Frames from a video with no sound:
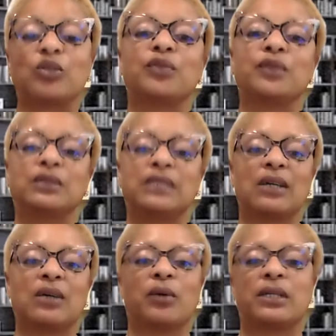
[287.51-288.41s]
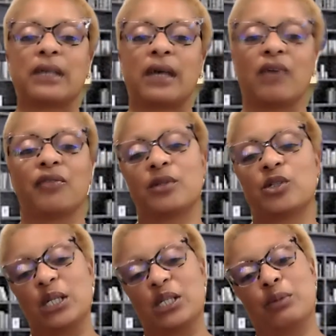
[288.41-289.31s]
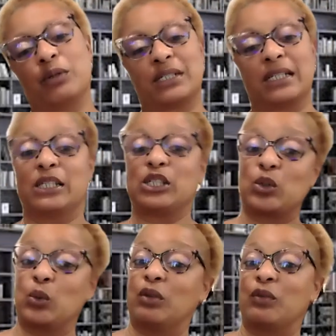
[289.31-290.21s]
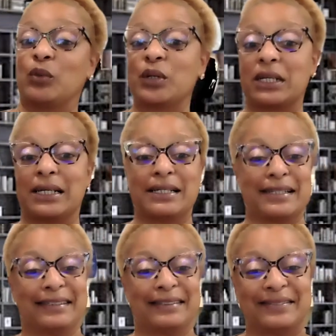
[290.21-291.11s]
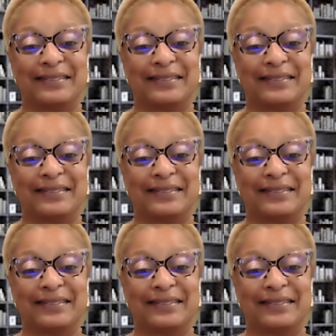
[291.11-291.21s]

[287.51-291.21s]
a few takeaways I have from the Janice Mirakatani School of Organizing.